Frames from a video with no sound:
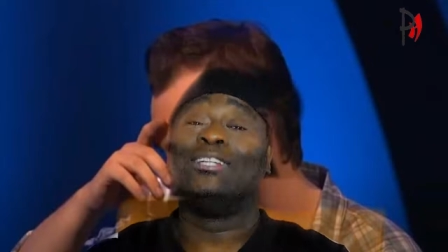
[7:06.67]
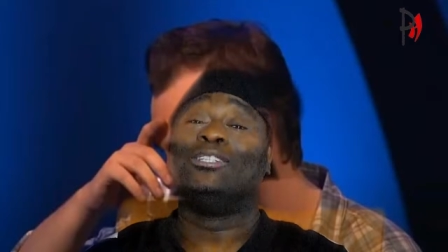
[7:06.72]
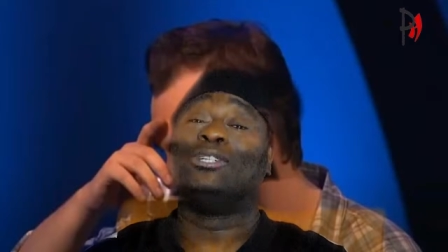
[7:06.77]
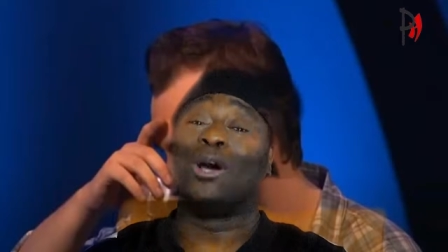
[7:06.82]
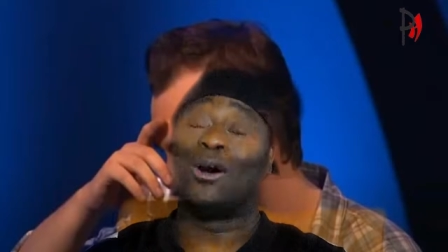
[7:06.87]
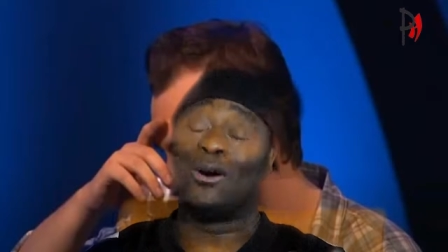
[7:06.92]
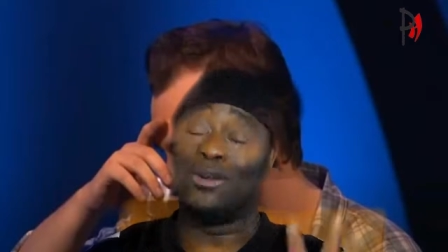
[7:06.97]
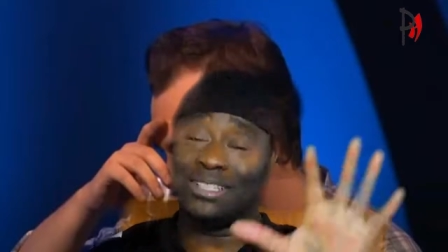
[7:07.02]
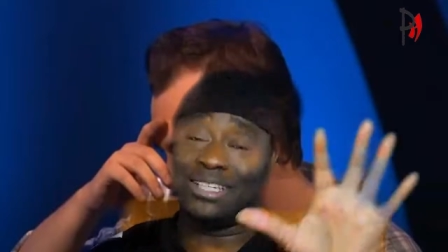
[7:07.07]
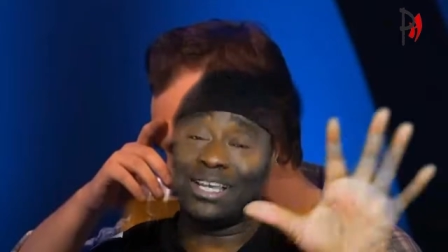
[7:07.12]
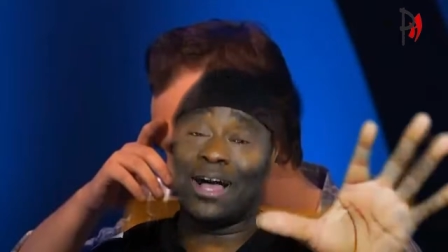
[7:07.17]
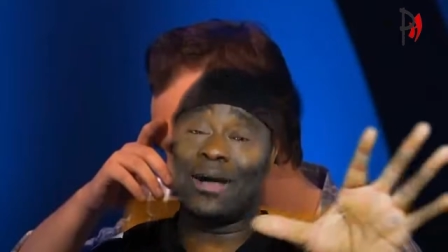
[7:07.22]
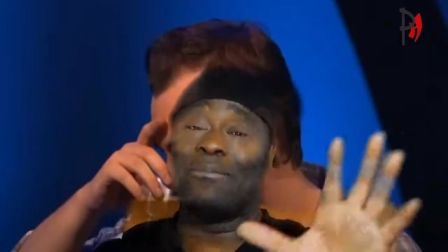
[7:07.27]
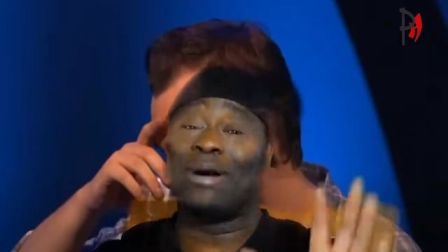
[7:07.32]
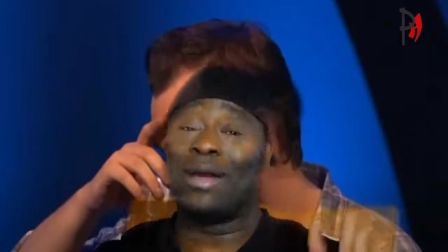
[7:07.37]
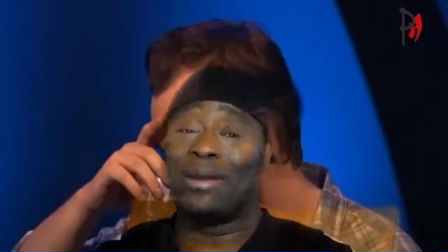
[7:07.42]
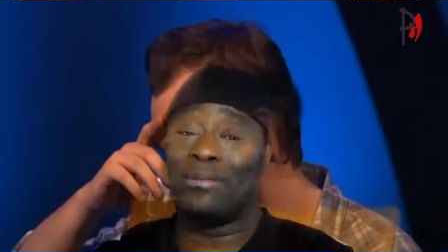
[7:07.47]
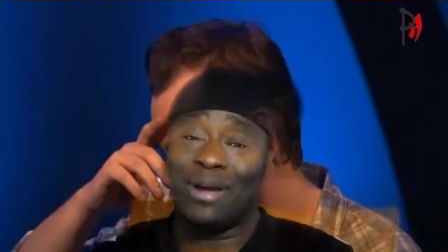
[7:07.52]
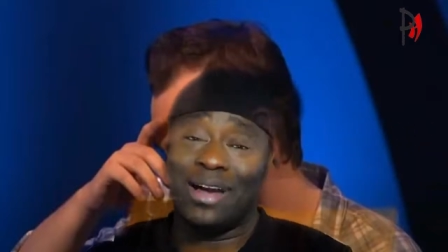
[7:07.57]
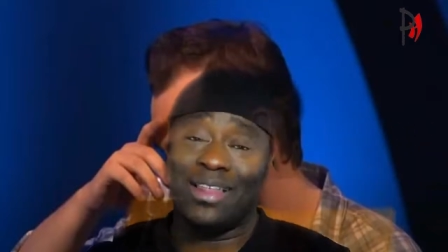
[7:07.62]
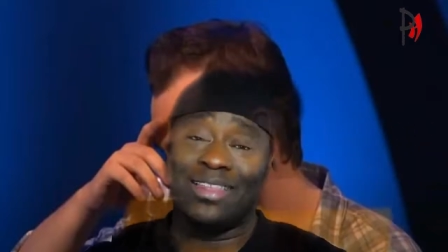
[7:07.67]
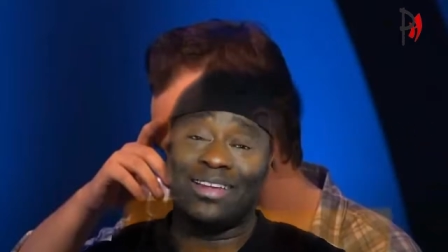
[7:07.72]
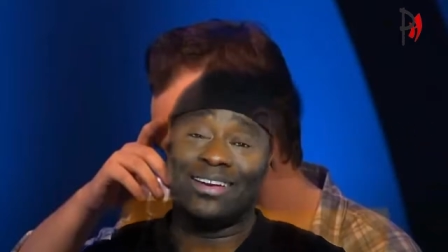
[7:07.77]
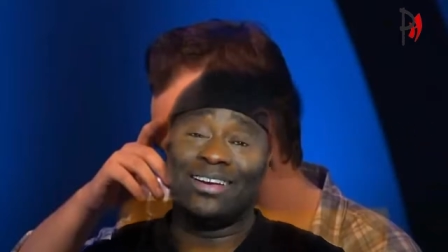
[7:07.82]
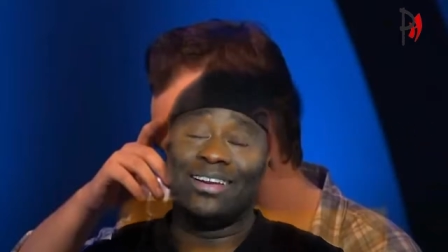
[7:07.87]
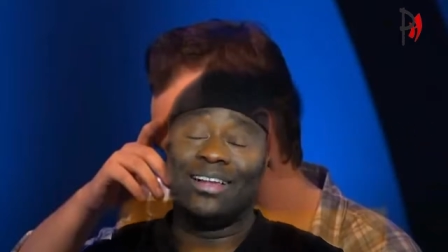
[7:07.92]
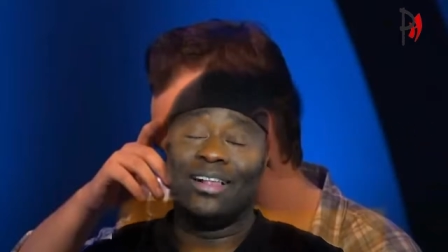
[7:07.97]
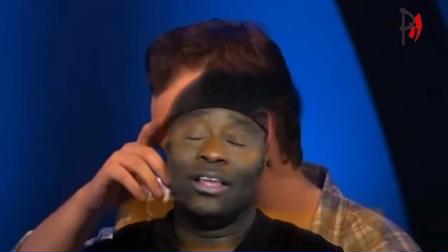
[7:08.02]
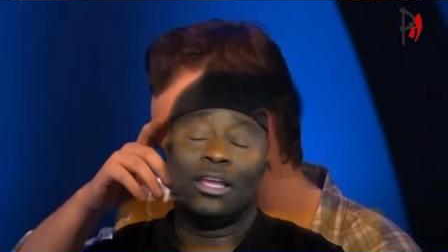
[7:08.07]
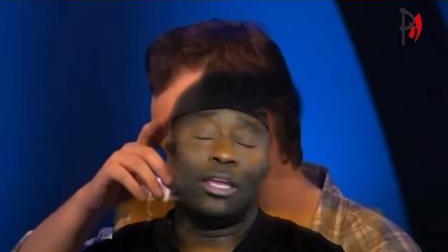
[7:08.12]
Don't tell my
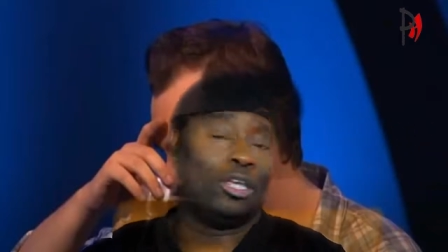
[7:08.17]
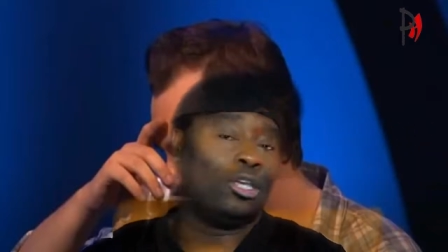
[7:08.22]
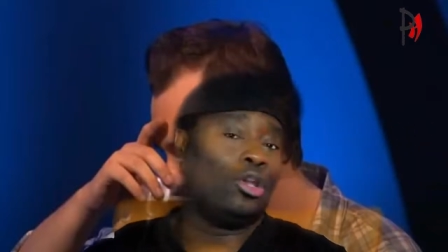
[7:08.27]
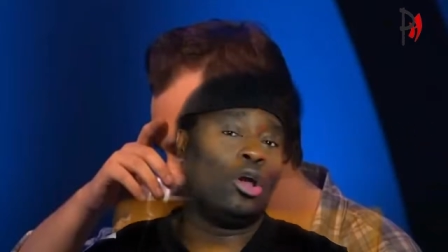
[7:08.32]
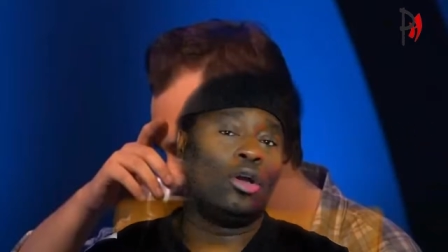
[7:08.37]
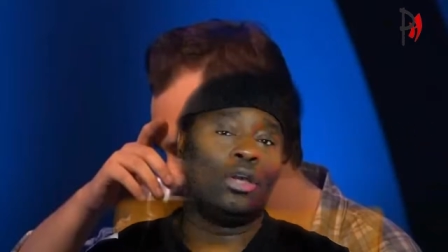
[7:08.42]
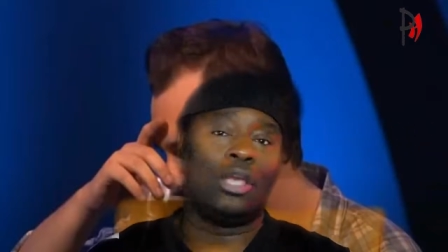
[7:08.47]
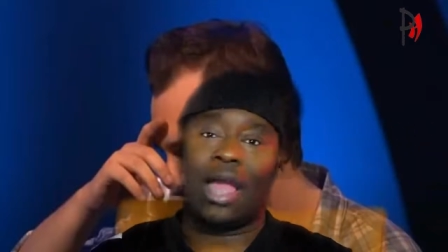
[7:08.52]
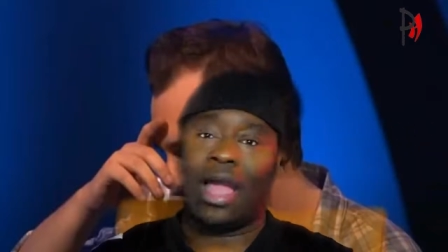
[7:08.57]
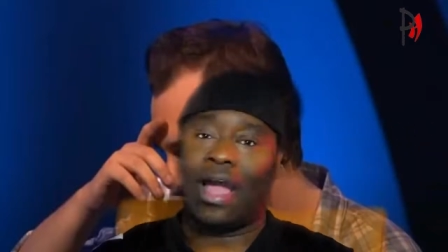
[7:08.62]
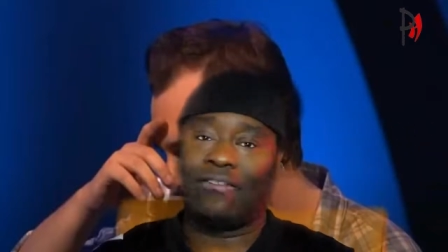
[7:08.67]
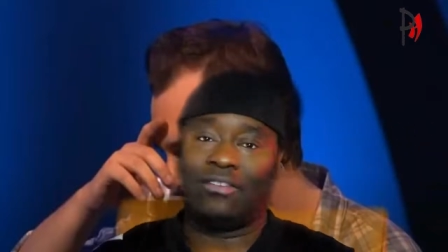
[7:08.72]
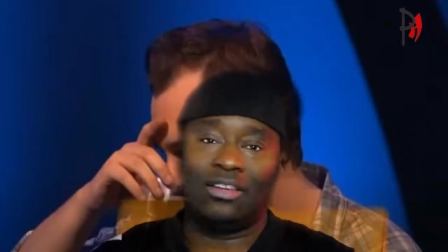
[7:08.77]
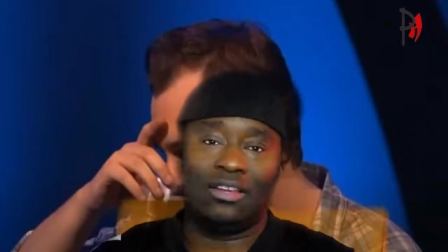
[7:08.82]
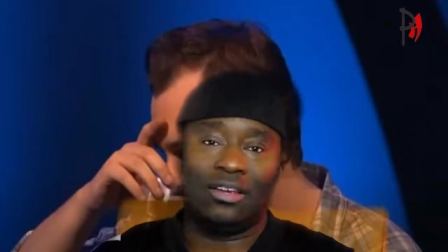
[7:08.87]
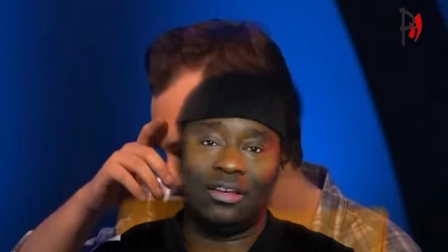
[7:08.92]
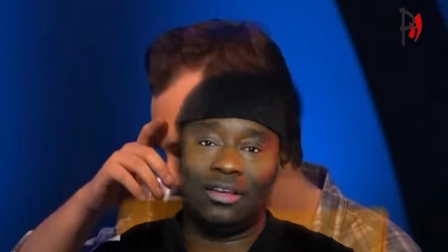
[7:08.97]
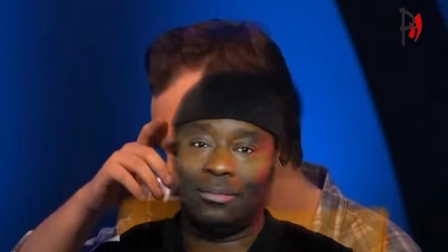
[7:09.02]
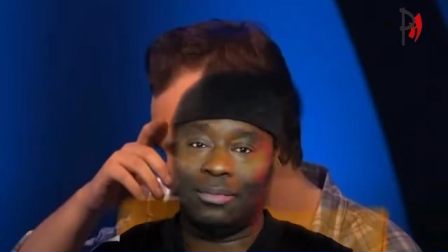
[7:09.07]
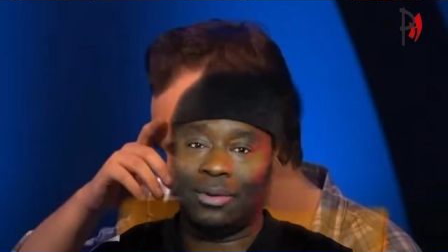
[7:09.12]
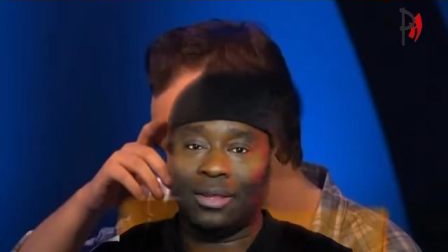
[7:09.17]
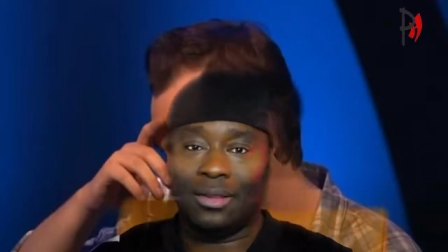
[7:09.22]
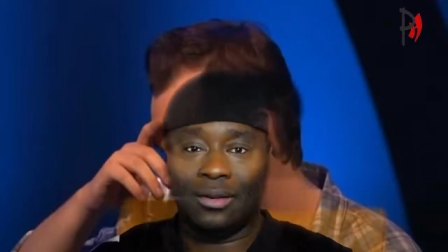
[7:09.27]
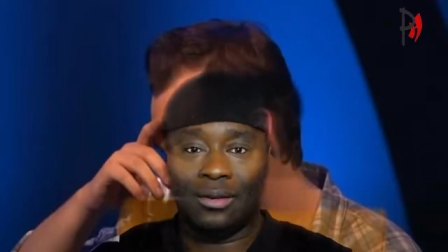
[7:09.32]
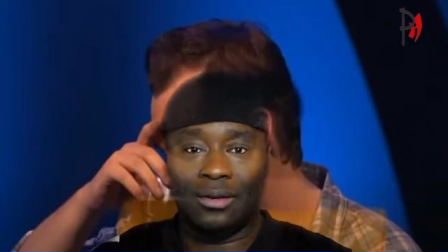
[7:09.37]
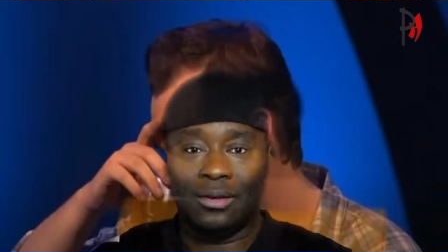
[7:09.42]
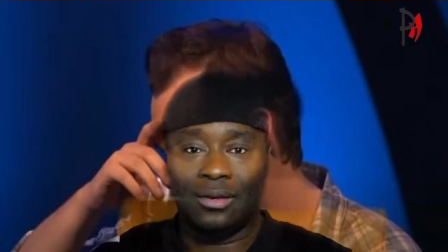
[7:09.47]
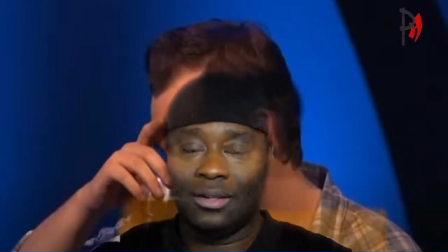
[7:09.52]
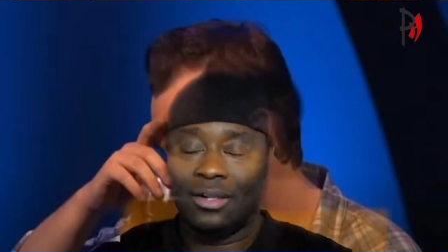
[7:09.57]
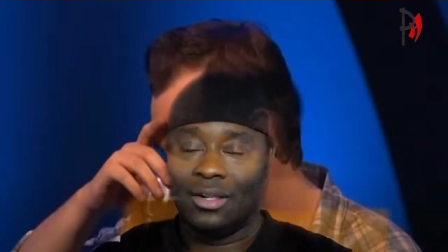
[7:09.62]
brother. And you know you have to tell your
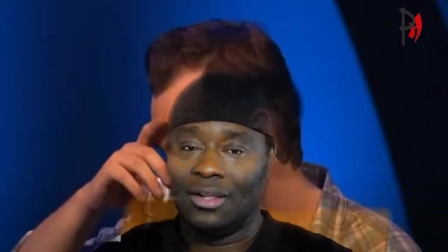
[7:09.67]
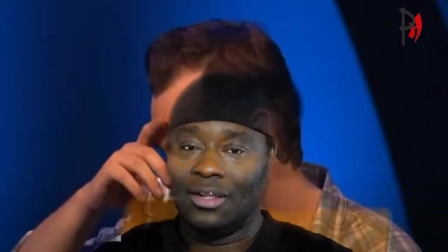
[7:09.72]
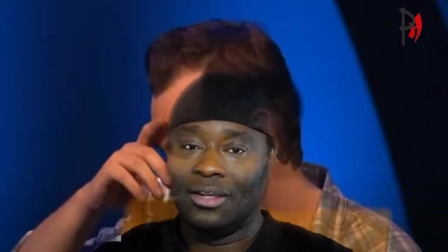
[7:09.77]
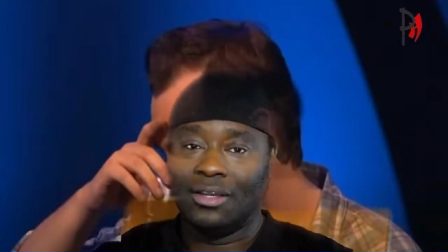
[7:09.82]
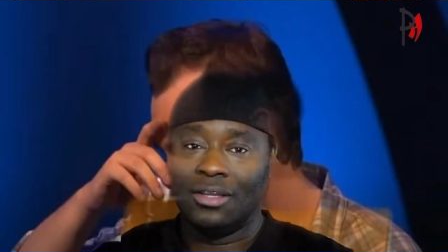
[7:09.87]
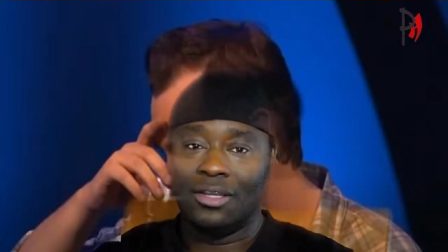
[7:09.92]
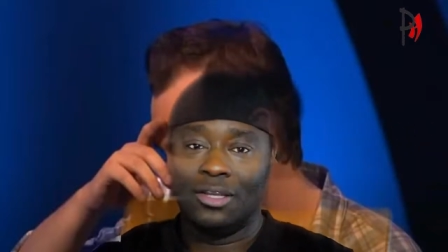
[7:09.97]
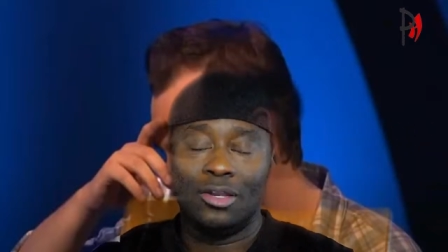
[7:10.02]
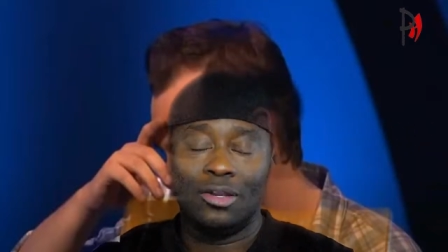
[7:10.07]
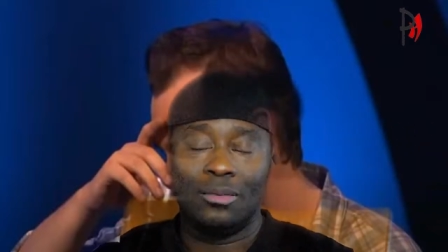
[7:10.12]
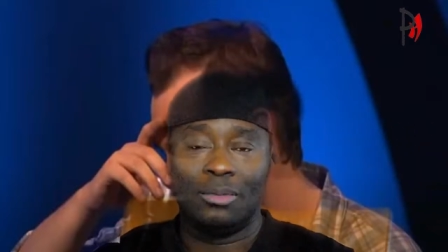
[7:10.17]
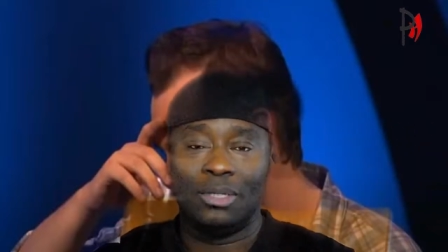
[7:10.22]
brother. You